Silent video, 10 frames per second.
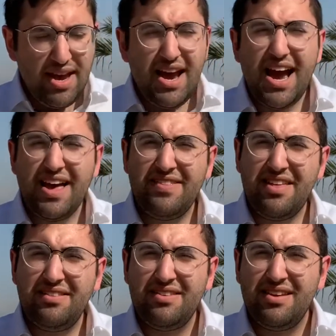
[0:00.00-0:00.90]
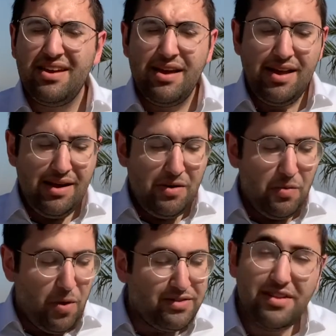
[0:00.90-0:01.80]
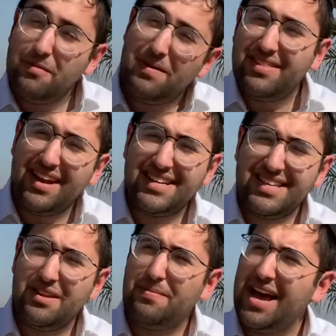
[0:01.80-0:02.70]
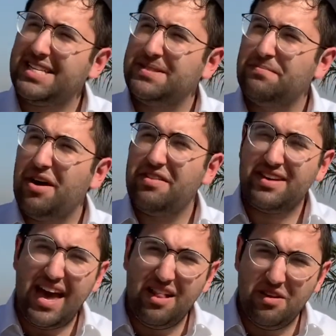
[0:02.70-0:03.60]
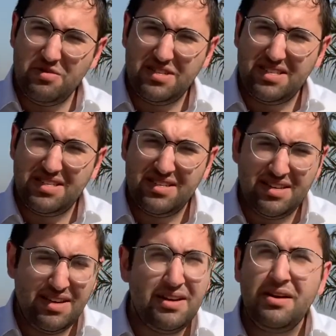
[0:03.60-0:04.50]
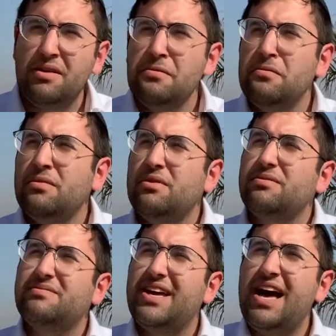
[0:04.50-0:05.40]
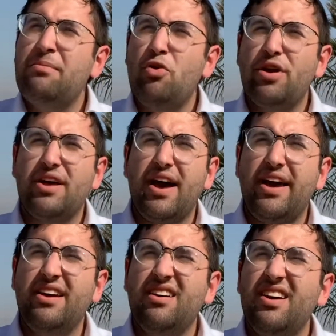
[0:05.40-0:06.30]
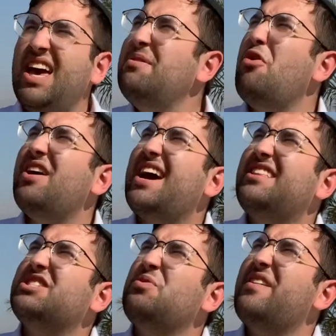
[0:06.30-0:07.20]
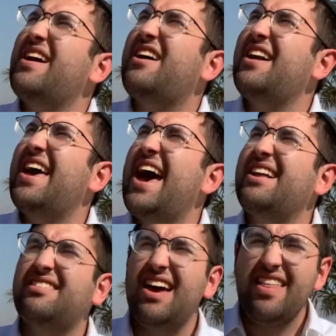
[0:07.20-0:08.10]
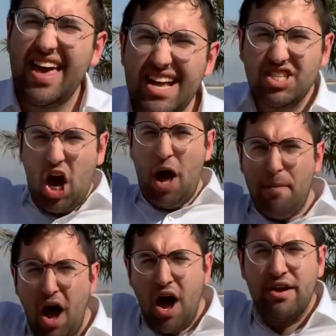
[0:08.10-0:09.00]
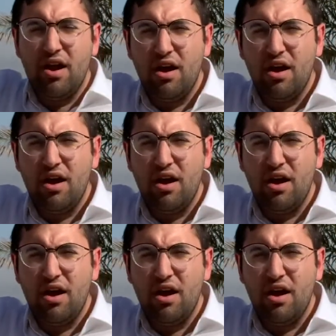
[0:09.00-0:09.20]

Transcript: And then one day, the next day, they're passing by the gallows. They got Mordechai. Hey, Mordechai doesn't wear that kind of hat. That's Haman!